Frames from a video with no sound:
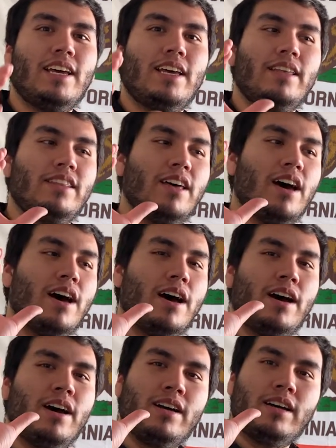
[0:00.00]
the
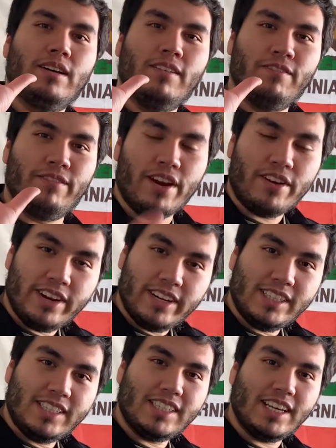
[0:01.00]

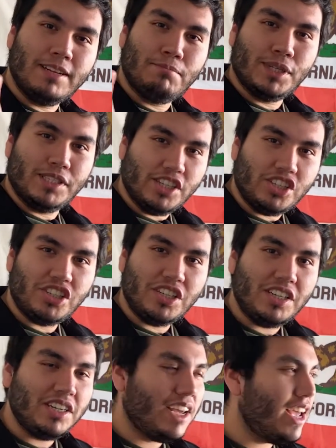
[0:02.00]
variance in position